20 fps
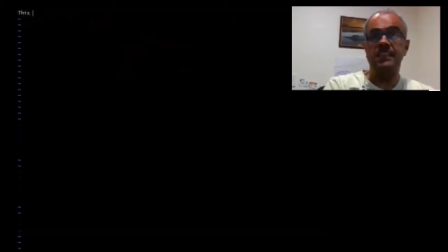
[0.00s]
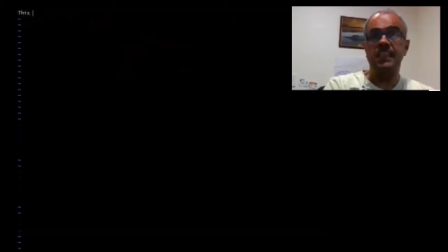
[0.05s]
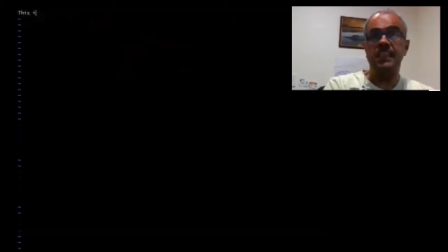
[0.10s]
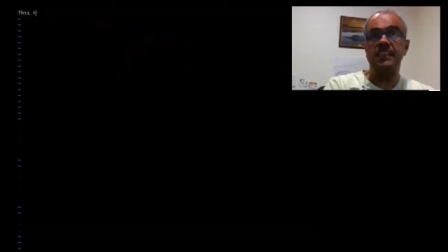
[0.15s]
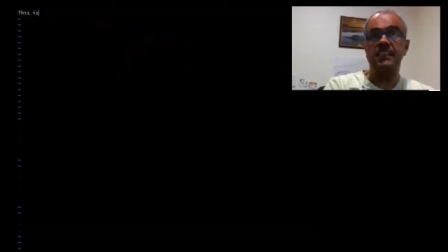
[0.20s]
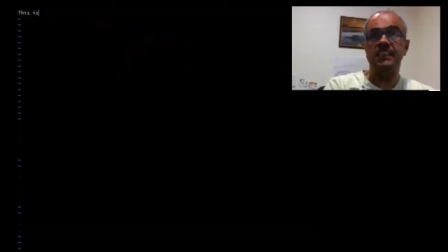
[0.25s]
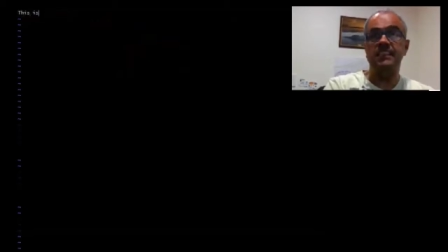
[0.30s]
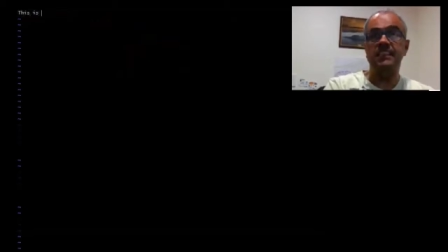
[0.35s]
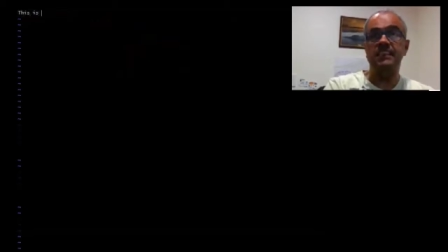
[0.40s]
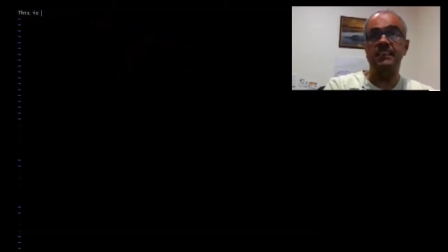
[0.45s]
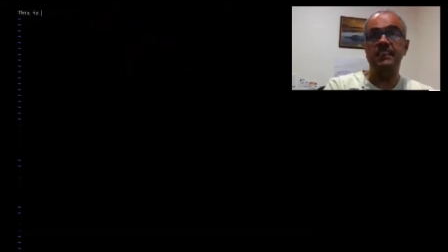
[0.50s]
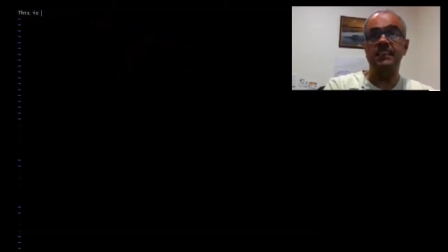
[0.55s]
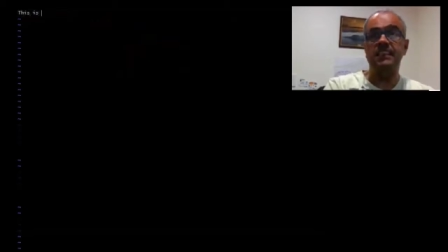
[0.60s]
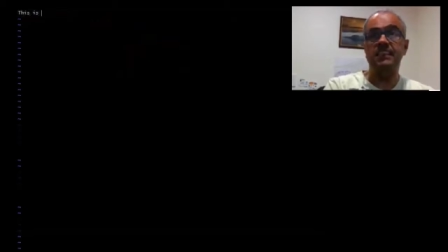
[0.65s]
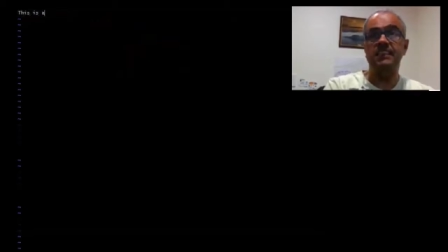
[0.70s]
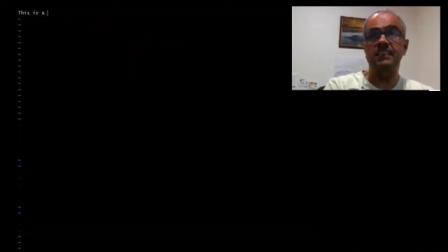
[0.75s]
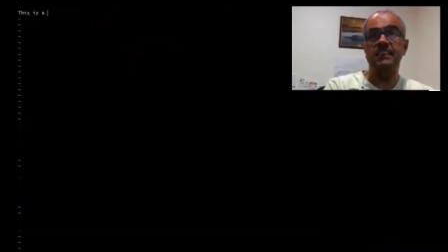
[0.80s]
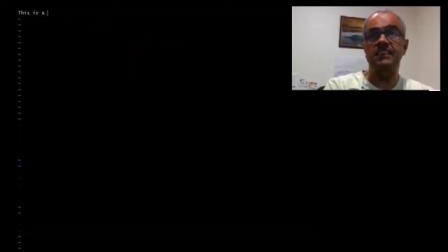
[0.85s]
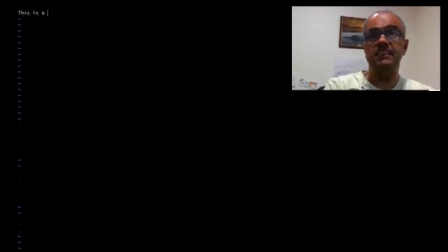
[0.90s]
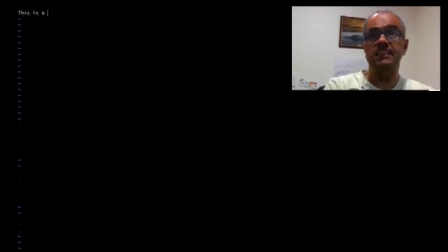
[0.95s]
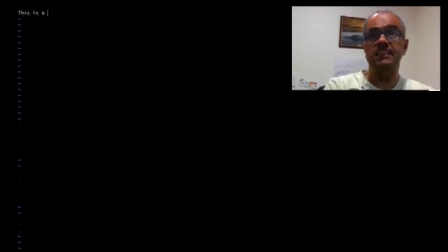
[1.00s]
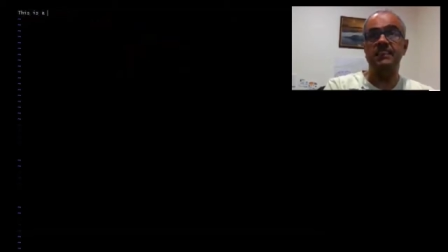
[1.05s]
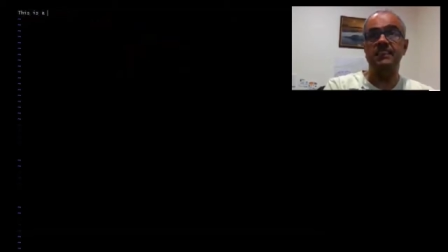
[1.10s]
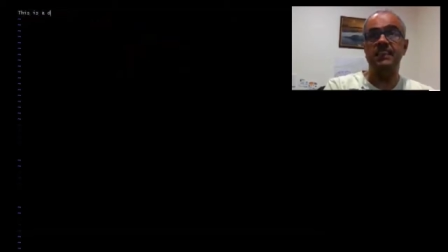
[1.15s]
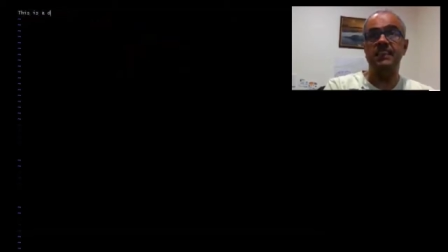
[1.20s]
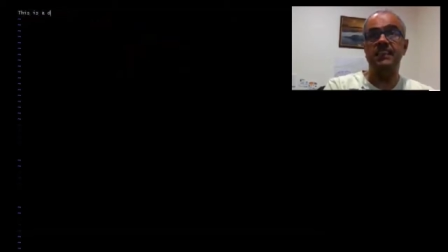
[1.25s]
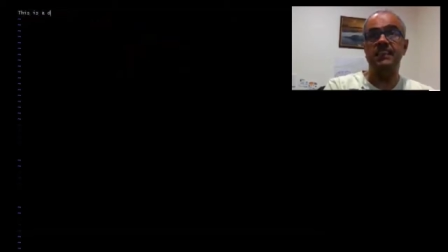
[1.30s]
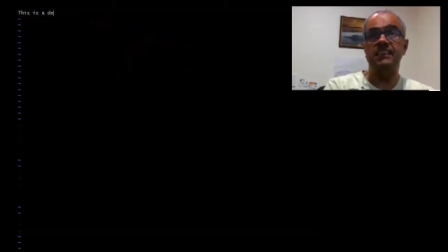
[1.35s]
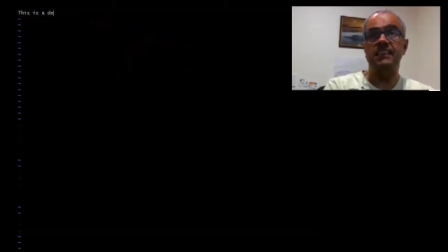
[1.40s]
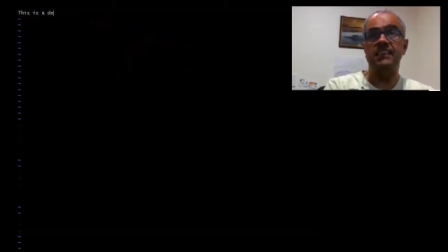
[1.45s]
text in here. This is
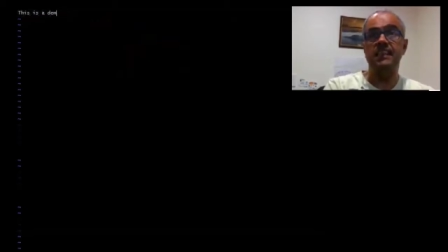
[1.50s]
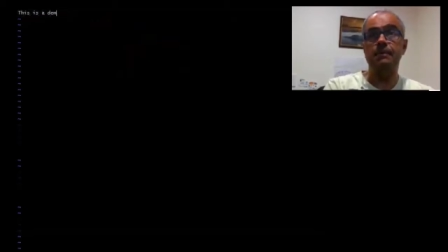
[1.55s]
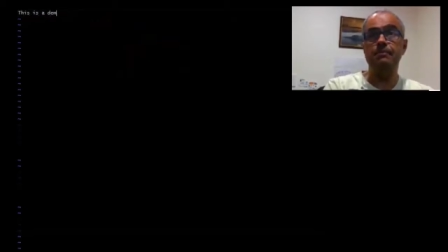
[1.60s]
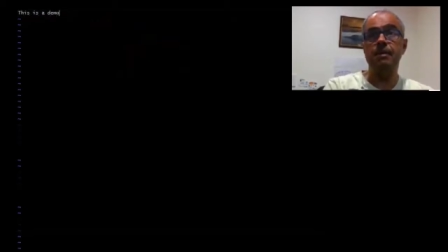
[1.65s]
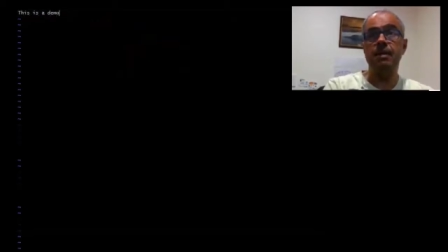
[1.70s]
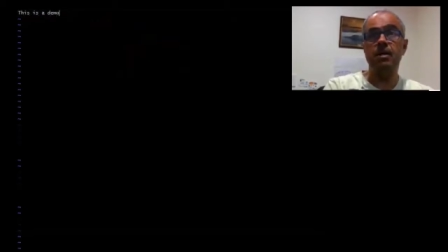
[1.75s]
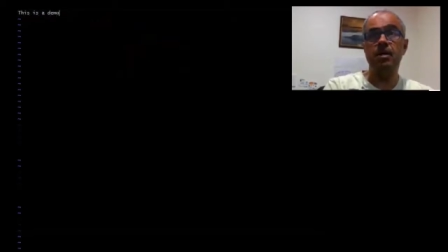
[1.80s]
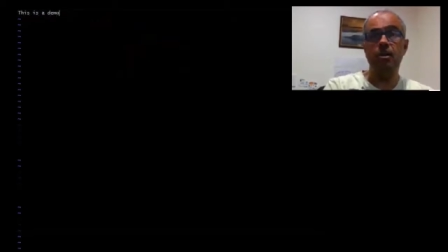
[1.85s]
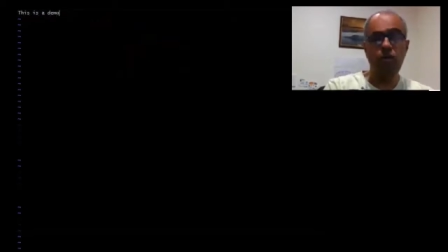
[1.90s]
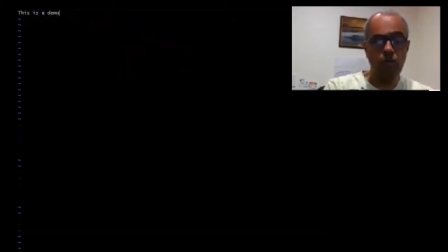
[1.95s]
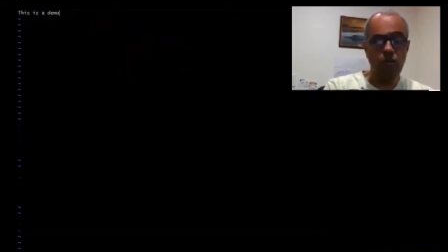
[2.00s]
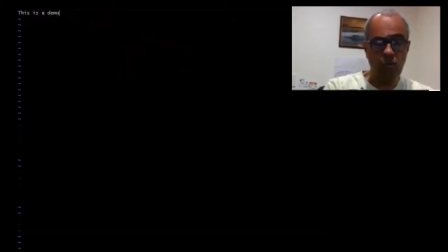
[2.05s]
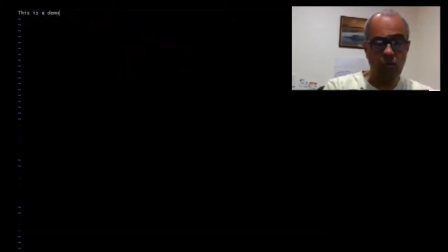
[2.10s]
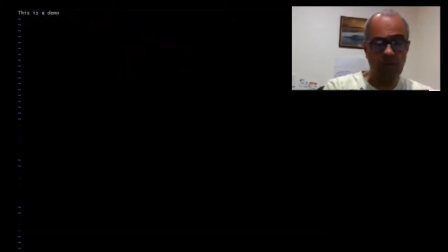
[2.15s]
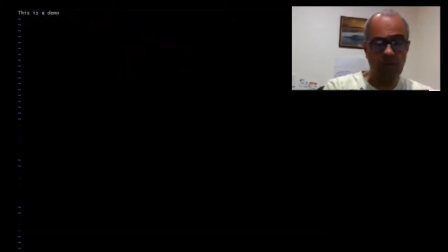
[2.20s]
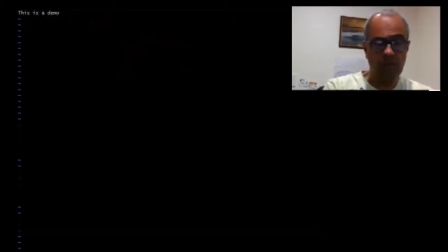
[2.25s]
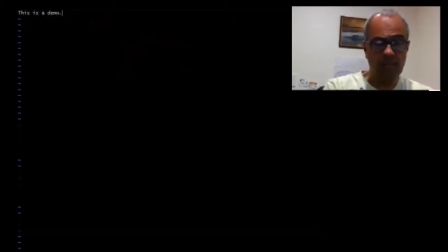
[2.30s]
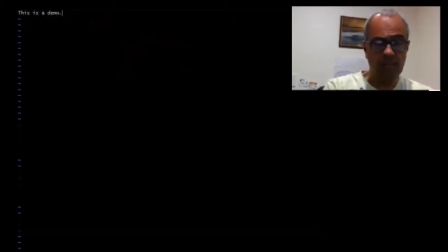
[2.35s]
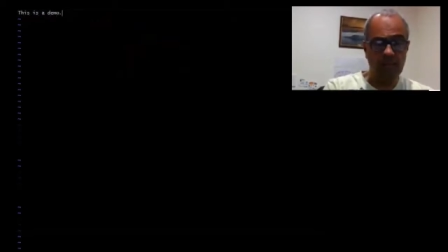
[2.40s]
a demo.